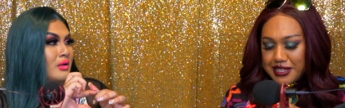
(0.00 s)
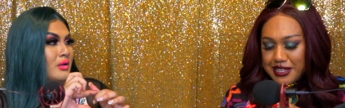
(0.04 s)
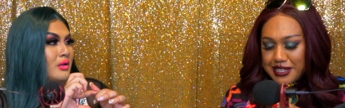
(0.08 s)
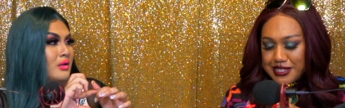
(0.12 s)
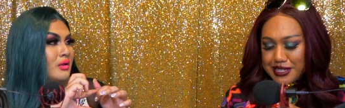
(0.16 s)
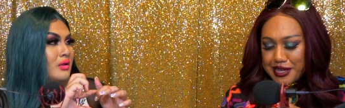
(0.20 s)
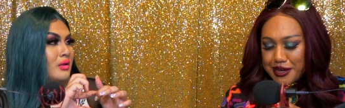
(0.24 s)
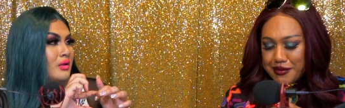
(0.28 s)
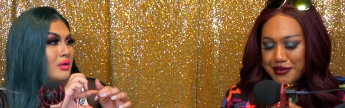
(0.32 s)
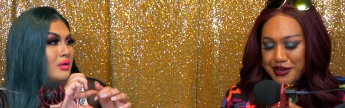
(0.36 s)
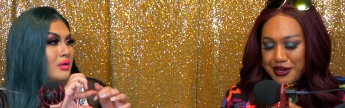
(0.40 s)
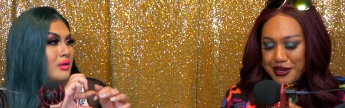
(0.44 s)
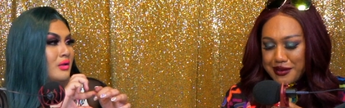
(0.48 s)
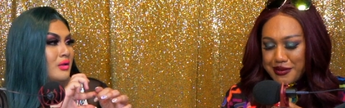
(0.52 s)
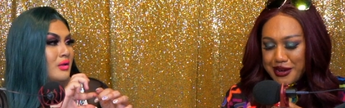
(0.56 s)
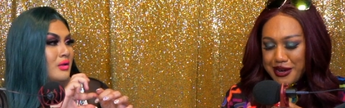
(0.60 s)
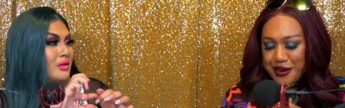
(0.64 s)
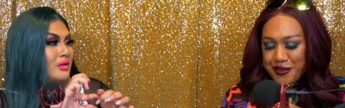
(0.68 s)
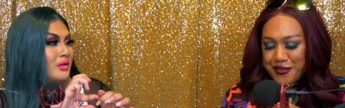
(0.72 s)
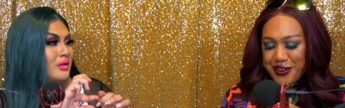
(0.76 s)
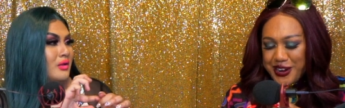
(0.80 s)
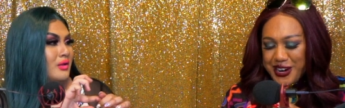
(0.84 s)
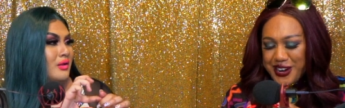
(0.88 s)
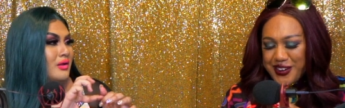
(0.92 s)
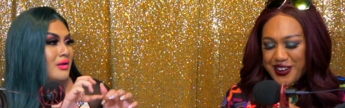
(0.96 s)
Speaker 1: things coming in my
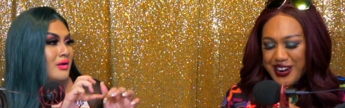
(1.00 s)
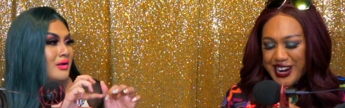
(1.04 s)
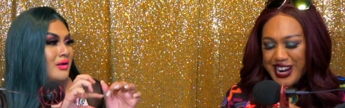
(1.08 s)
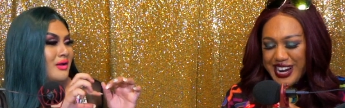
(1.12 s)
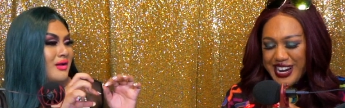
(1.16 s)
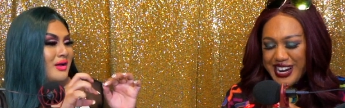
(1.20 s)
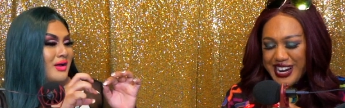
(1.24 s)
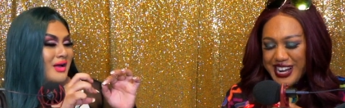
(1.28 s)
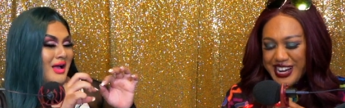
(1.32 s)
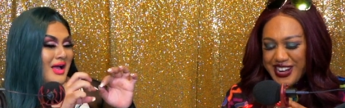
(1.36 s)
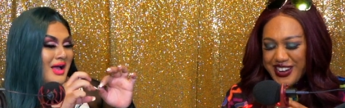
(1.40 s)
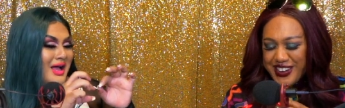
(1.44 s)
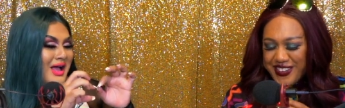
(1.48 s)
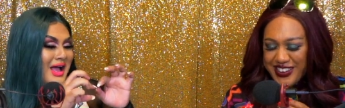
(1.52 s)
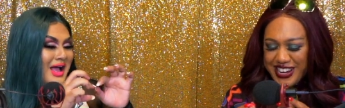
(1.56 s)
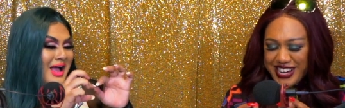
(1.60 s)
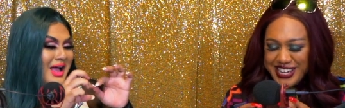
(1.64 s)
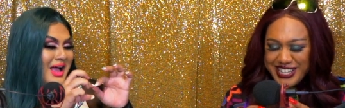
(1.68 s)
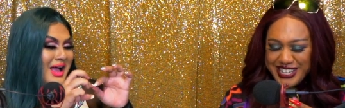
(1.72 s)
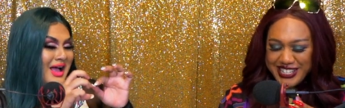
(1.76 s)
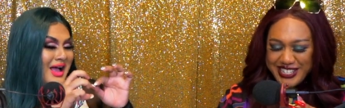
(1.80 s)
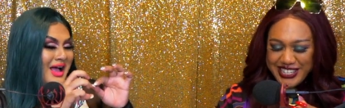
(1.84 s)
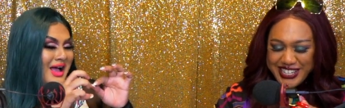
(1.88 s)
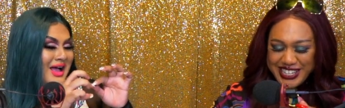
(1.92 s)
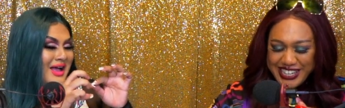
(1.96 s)
way right now. I
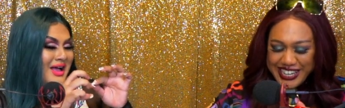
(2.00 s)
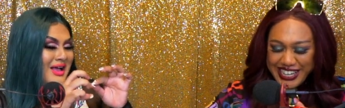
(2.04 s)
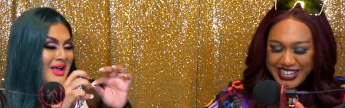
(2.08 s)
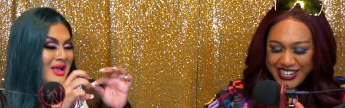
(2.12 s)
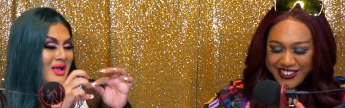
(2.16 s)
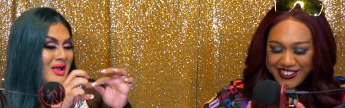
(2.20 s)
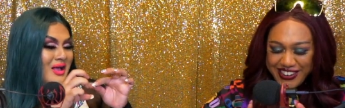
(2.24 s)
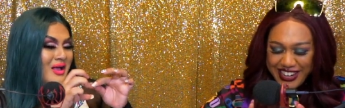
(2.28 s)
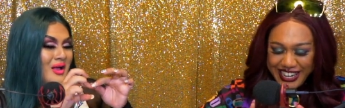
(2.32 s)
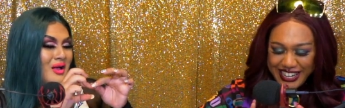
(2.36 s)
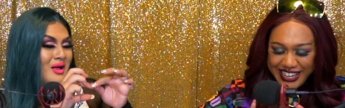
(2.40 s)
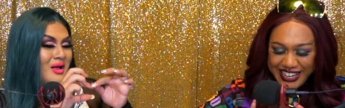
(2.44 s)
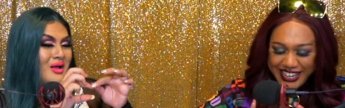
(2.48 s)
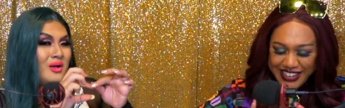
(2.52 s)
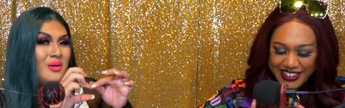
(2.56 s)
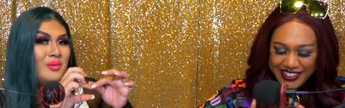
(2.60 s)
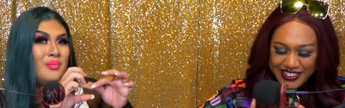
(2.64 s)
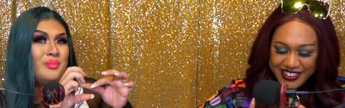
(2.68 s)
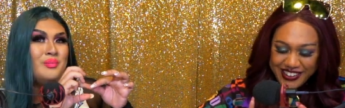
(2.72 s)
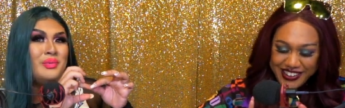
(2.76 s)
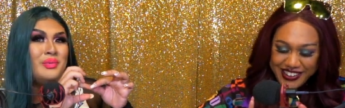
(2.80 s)
just need it right now.